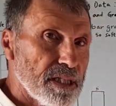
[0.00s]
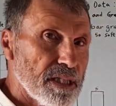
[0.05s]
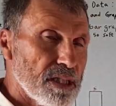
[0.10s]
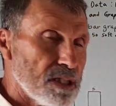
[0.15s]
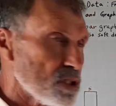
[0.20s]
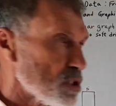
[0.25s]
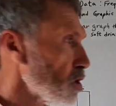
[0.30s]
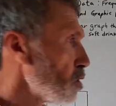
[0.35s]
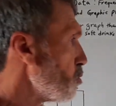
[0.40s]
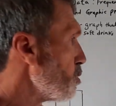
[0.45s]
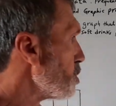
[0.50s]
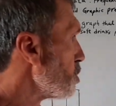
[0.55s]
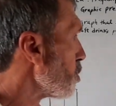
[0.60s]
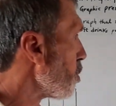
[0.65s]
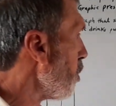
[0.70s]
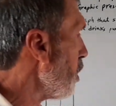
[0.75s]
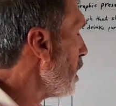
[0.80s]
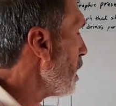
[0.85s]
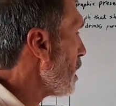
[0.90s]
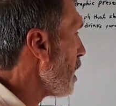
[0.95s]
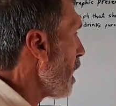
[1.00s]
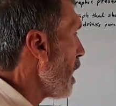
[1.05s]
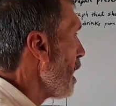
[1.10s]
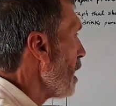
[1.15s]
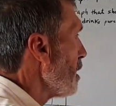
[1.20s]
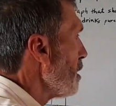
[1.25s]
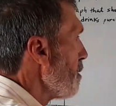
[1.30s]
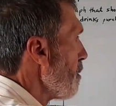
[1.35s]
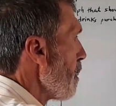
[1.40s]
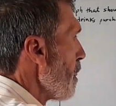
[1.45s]
So we draw a
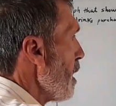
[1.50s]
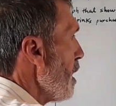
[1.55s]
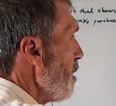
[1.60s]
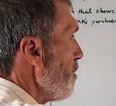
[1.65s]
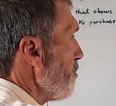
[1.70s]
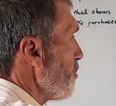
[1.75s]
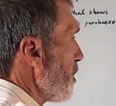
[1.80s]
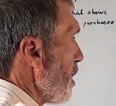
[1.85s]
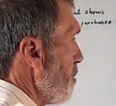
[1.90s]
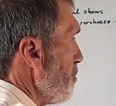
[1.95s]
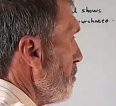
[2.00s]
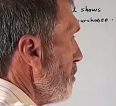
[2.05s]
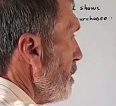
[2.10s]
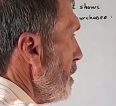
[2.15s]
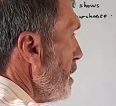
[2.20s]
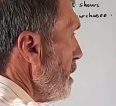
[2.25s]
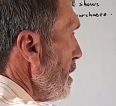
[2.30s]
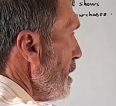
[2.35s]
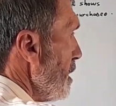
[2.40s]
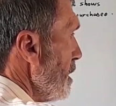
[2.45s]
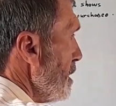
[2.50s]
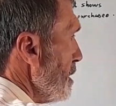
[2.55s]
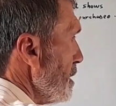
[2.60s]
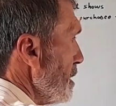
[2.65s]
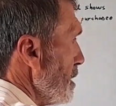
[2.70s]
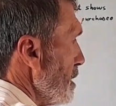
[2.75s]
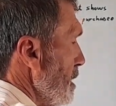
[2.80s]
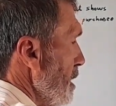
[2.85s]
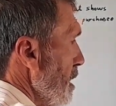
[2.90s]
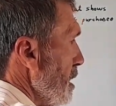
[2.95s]
line from
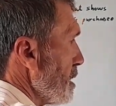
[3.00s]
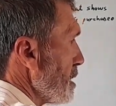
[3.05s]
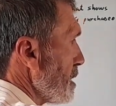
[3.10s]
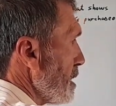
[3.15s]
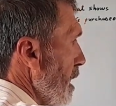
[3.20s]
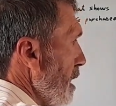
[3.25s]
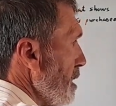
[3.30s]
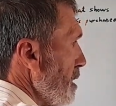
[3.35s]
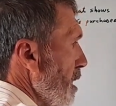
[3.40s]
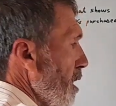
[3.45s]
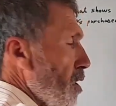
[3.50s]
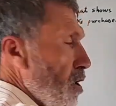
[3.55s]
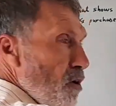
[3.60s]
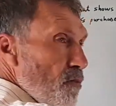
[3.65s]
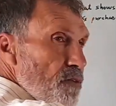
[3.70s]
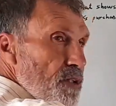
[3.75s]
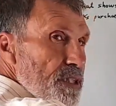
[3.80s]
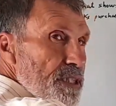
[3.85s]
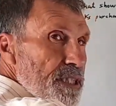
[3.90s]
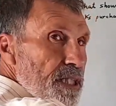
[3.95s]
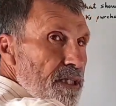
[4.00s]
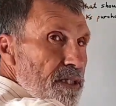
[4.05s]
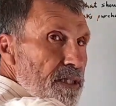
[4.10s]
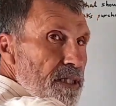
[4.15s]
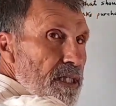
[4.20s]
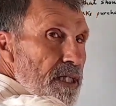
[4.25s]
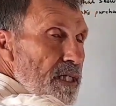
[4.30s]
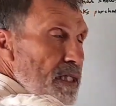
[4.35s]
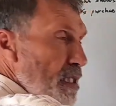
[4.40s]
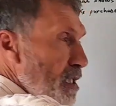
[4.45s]
the center of the
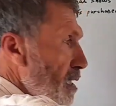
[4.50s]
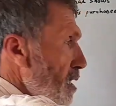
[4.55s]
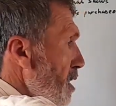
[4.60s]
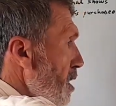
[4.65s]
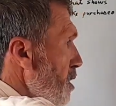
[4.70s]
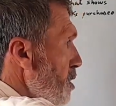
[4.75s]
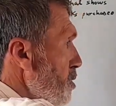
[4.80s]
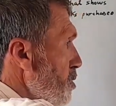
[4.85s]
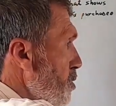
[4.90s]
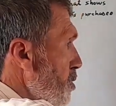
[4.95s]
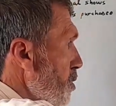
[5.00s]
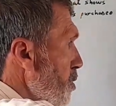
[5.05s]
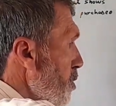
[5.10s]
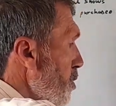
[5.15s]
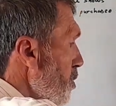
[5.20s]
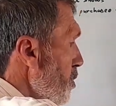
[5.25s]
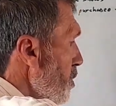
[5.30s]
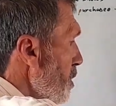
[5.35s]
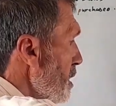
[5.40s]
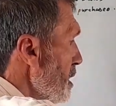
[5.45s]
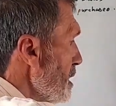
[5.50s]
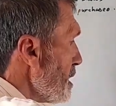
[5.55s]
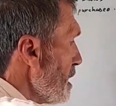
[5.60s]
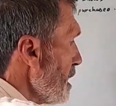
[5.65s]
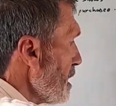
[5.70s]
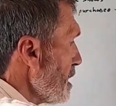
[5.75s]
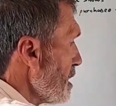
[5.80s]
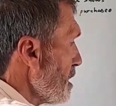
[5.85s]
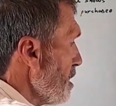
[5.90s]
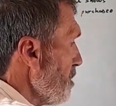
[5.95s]
circle to
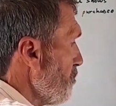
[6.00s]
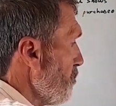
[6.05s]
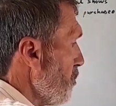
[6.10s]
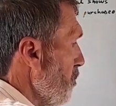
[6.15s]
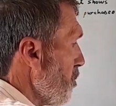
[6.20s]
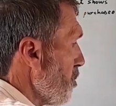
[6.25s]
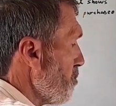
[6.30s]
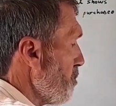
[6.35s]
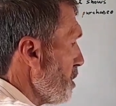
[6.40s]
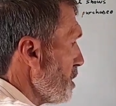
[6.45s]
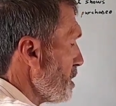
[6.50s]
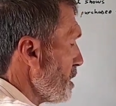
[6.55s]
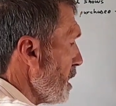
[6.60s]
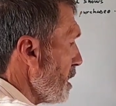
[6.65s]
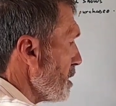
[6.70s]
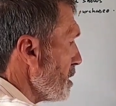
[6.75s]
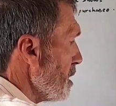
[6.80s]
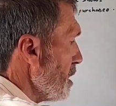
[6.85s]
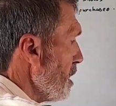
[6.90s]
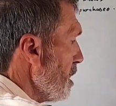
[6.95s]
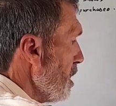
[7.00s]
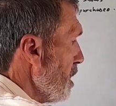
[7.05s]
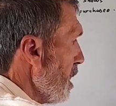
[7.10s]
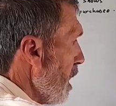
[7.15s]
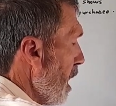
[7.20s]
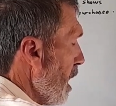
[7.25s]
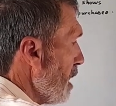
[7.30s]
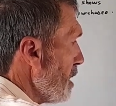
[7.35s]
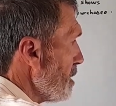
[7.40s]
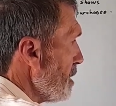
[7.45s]
64%.
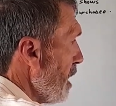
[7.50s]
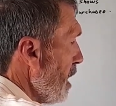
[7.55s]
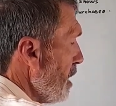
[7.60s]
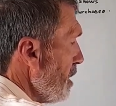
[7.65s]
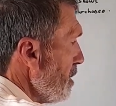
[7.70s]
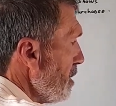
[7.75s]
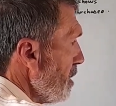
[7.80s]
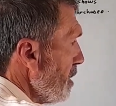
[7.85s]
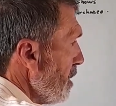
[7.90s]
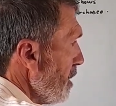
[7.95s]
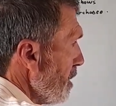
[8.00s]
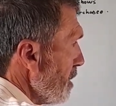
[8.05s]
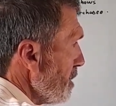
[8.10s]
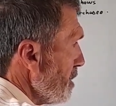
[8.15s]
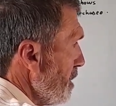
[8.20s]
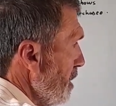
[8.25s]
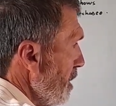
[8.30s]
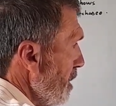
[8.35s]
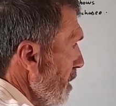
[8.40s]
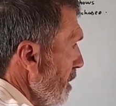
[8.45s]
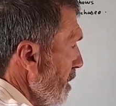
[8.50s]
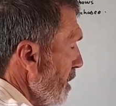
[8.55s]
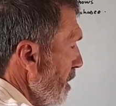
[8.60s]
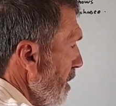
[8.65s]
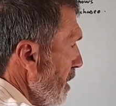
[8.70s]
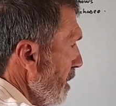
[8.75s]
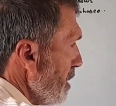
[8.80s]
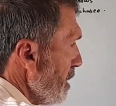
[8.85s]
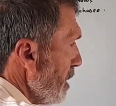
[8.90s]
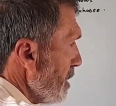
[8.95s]
And then the
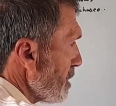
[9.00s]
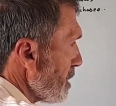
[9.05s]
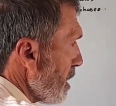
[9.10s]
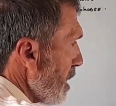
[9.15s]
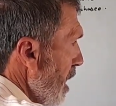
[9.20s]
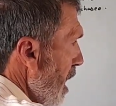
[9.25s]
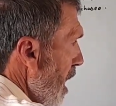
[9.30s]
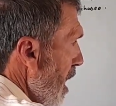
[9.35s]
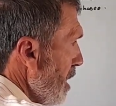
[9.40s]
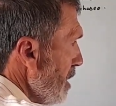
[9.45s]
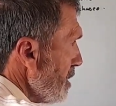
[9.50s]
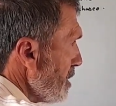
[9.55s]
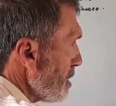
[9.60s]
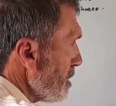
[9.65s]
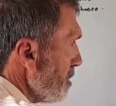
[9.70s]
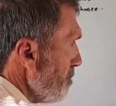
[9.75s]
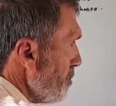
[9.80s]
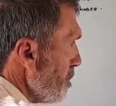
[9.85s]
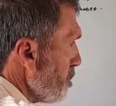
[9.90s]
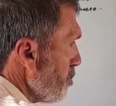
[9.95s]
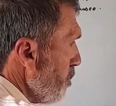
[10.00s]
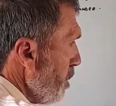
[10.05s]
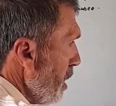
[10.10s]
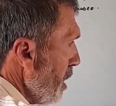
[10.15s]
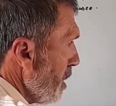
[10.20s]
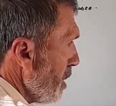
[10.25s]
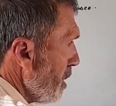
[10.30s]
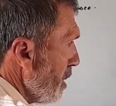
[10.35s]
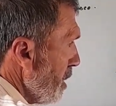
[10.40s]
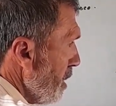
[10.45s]
slice
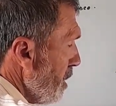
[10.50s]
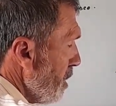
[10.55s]
between